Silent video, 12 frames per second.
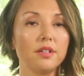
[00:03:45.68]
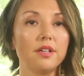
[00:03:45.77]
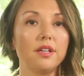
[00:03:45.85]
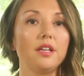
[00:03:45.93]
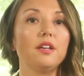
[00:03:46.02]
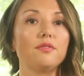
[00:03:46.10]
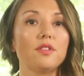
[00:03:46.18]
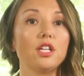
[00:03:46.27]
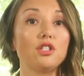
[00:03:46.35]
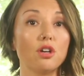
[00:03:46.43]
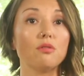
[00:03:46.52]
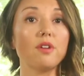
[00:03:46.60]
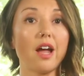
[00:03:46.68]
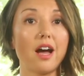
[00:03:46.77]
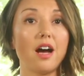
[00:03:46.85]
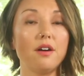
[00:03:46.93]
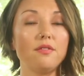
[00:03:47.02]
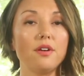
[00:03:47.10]
if they don't
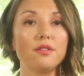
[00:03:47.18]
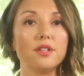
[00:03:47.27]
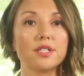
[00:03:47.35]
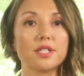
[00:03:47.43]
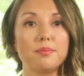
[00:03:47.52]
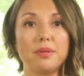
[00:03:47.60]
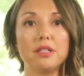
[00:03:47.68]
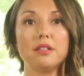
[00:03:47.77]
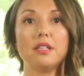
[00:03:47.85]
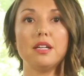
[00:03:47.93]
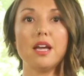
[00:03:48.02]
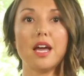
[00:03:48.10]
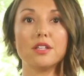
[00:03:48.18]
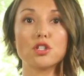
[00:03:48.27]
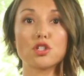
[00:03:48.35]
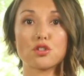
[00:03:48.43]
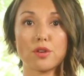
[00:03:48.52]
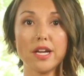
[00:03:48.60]
have the stability and
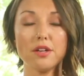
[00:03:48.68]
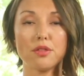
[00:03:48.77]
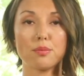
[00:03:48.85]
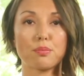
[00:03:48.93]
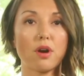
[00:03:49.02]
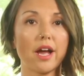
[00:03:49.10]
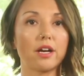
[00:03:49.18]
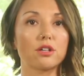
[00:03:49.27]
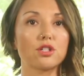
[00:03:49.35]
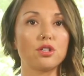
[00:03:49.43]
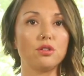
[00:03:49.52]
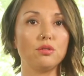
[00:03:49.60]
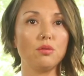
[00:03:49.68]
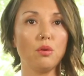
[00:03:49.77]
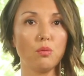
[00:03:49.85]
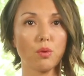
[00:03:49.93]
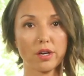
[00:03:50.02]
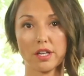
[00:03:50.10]
strength prior to
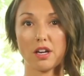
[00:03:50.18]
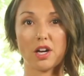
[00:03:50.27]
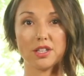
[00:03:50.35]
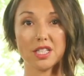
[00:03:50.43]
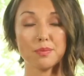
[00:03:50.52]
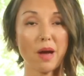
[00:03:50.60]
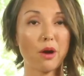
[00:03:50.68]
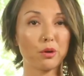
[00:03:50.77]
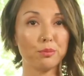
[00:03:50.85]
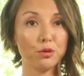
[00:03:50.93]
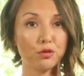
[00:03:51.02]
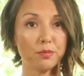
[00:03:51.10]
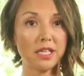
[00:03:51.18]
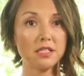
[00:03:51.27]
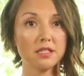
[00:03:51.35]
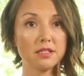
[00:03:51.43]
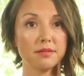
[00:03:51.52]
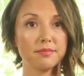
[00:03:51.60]
working on this power movement.